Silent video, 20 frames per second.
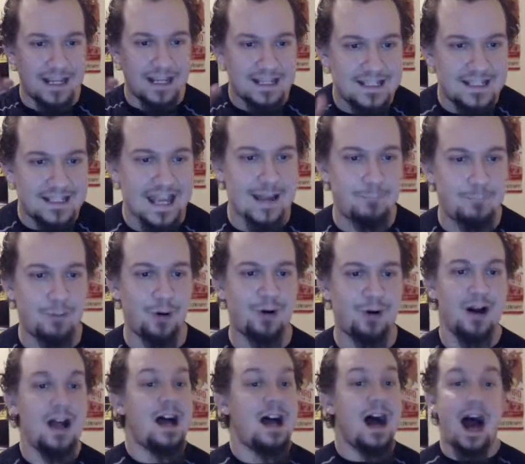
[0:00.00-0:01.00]

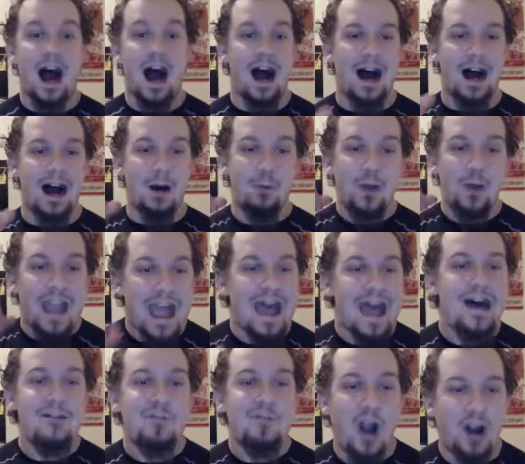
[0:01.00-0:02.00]
example, we
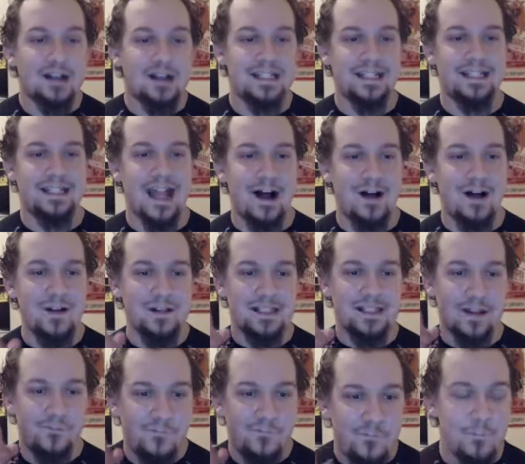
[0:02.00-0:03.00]
have
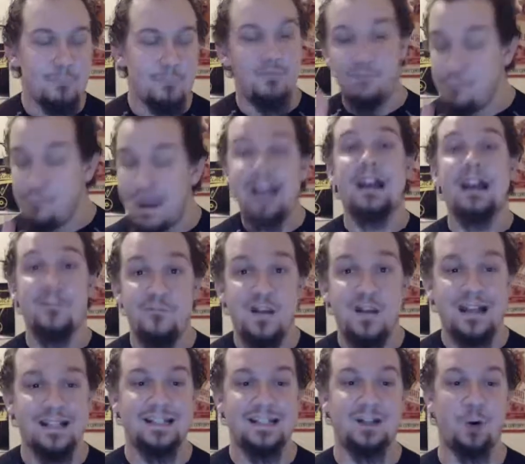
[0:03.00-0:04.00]
ourselves Mega
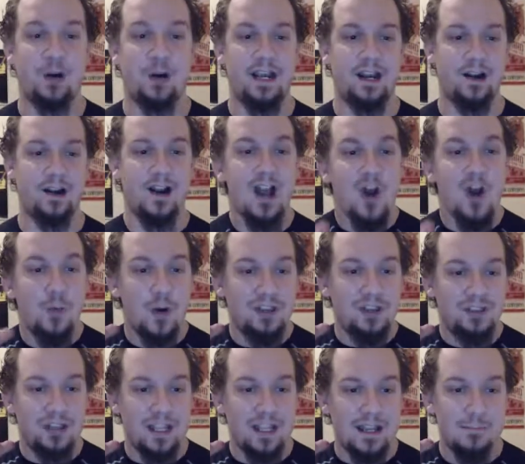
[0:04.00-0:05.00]
Venusaur here
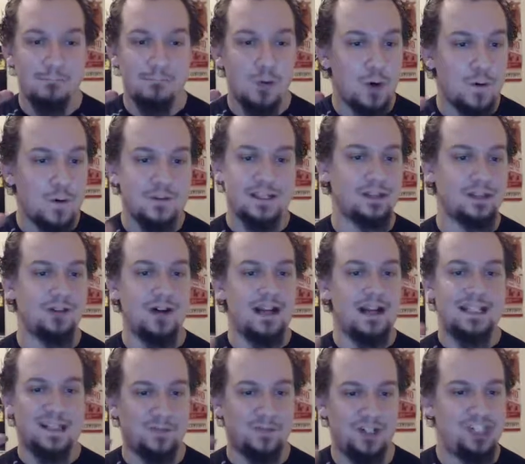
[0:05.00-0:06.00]
with the moves of the
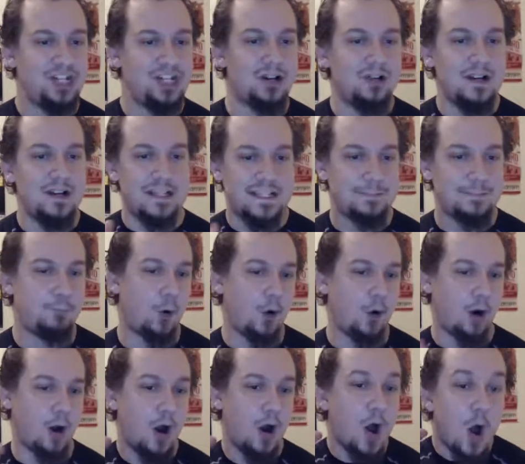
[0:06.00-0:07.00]
likes of Agility,
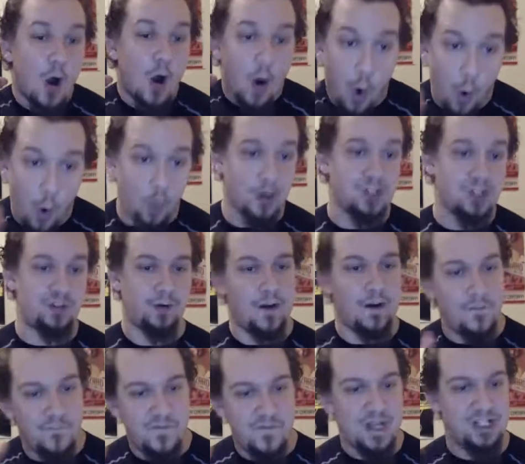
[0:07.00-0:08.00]
Spore, Horn
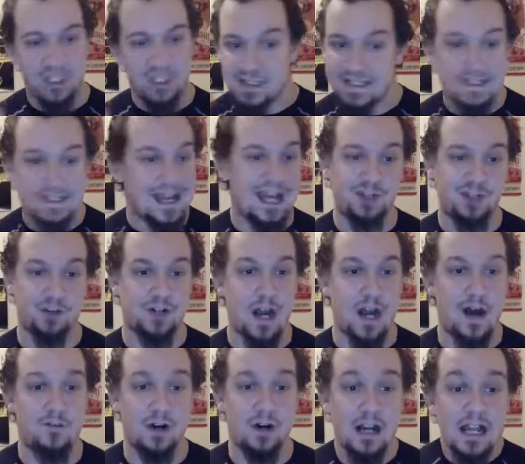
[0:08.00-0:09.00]
Drill, Fissure, Slash,
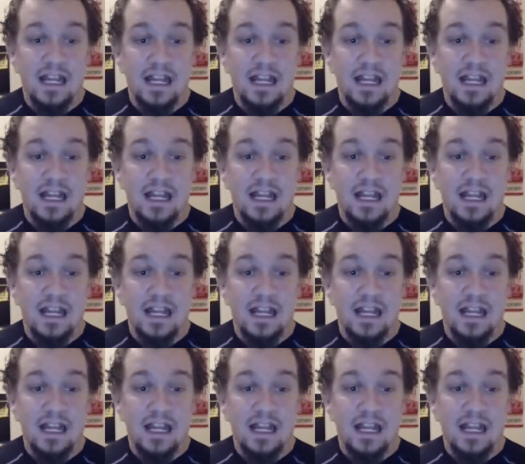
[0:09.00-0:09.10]
Recover.